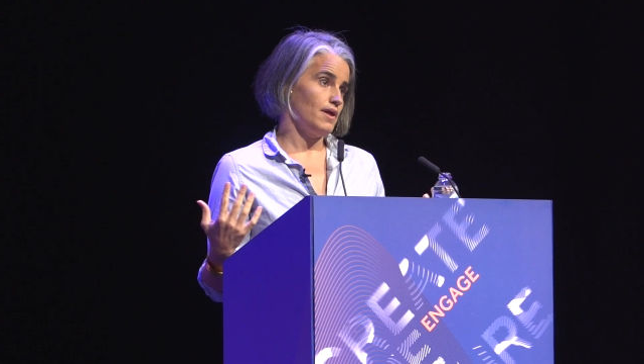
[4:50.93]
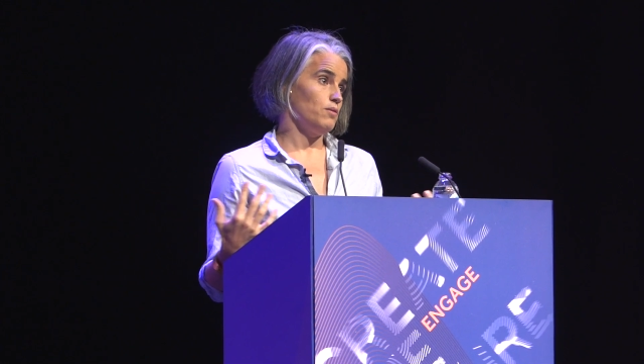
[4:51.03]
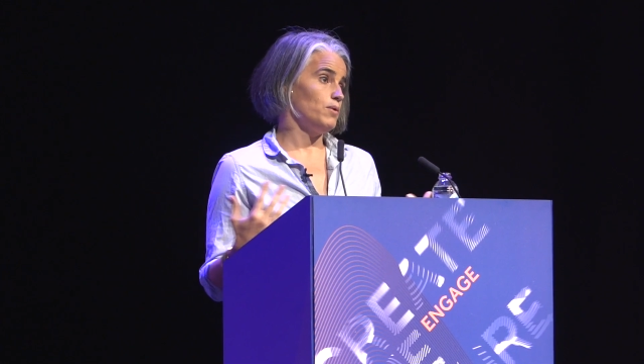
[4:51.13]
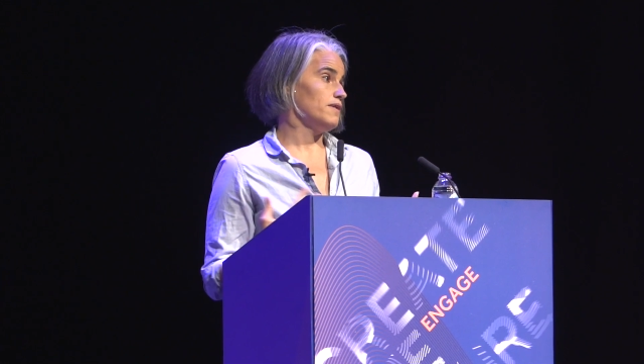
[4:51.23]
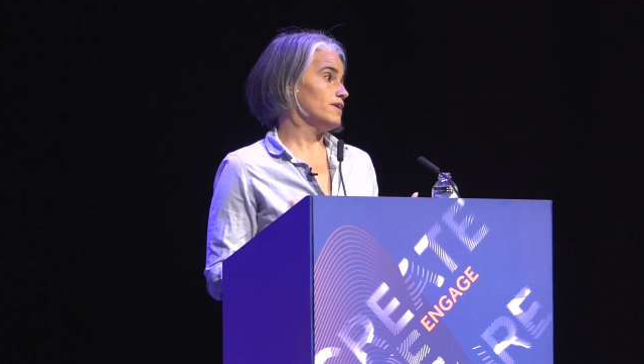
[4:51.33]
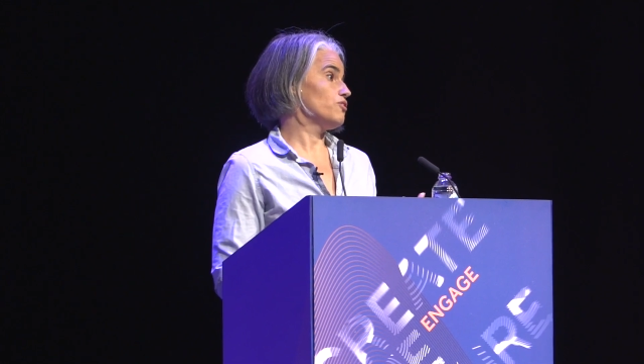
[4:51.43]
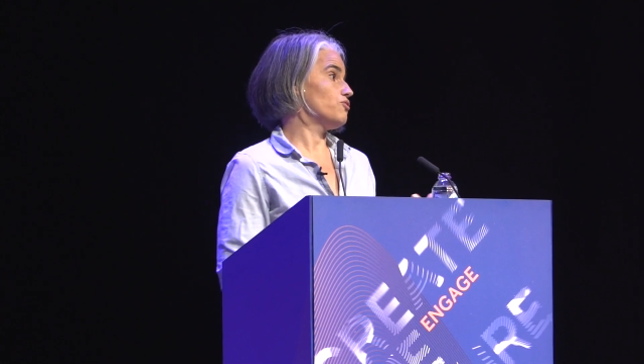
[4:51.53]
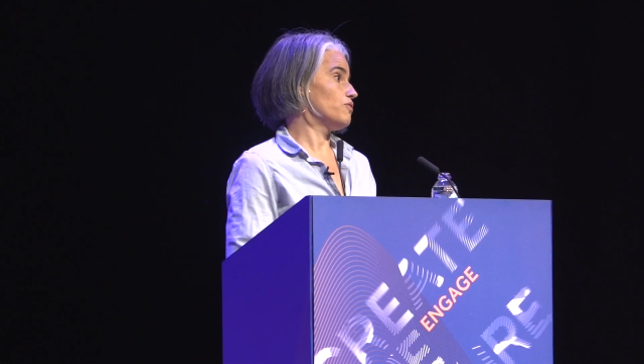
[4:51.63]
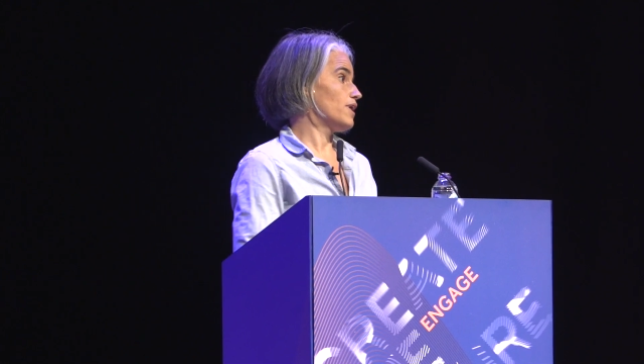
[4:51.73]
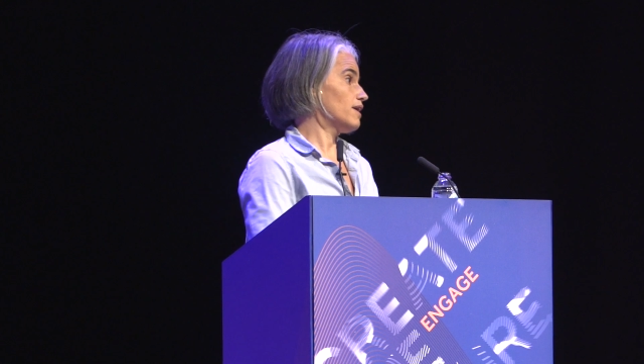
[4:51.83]
And the way that you
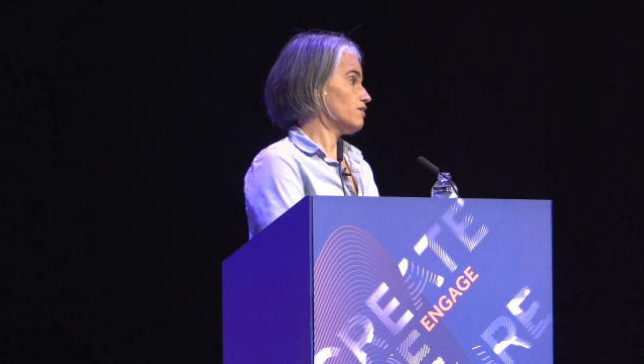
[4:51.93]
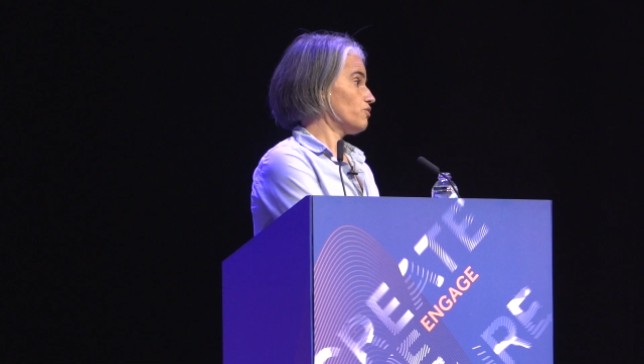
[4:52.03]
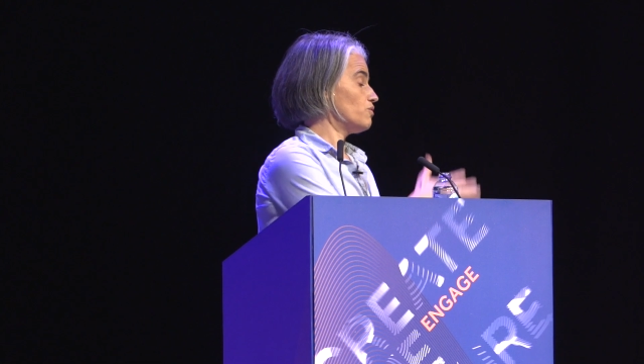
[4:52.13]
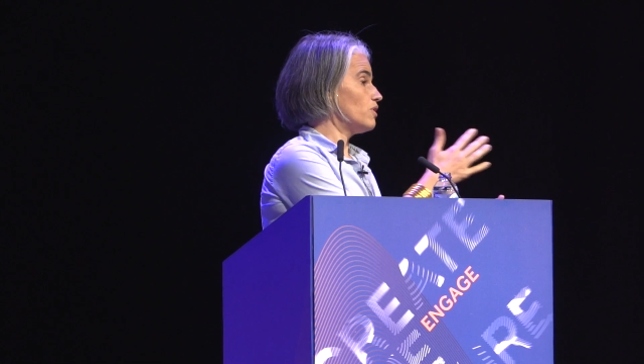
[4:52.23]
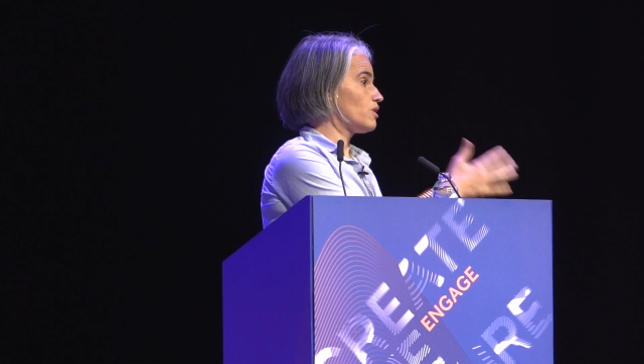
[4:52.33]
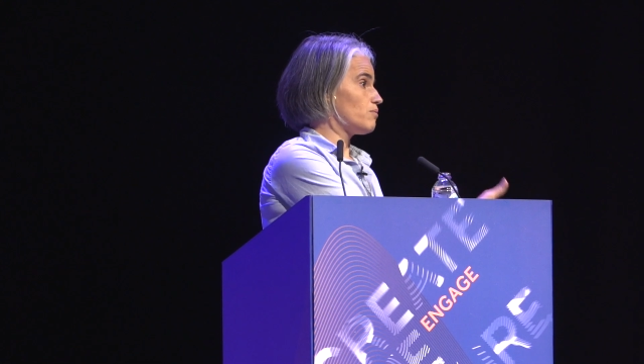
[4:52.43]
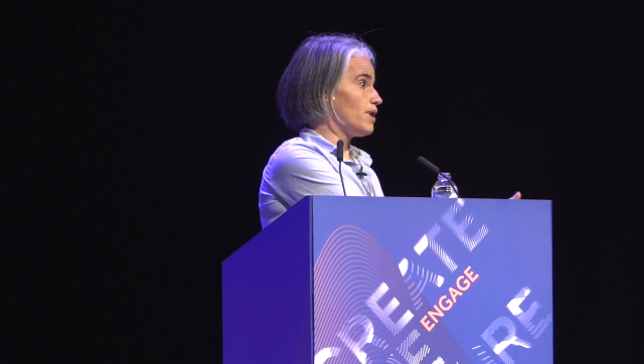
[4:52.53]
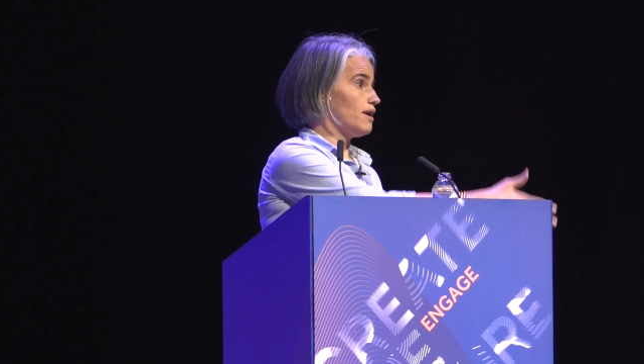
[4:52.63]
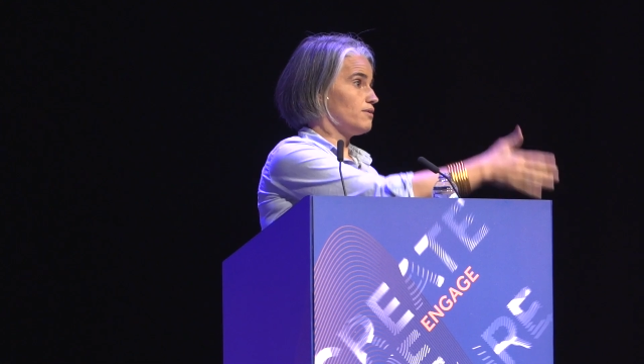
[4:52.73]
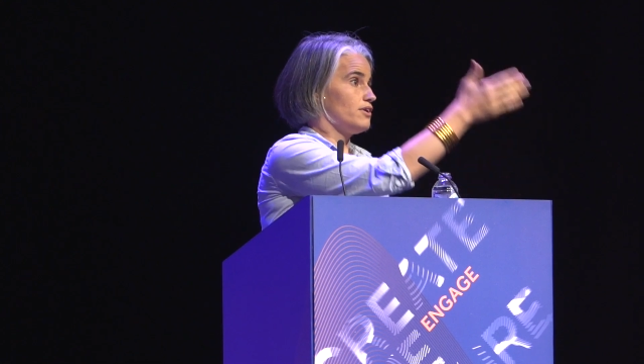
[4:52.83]
do that is you look
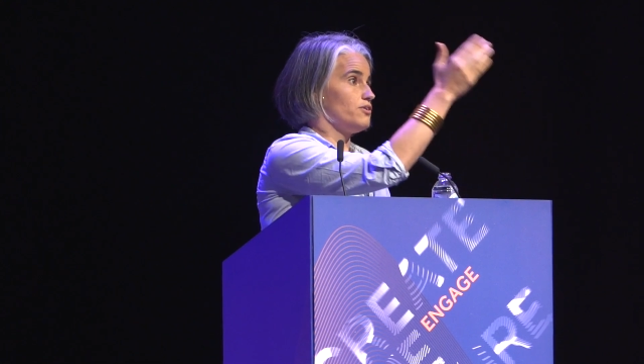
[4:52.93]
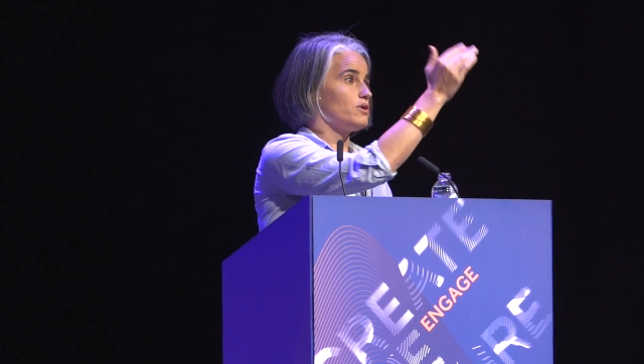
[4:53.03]
around and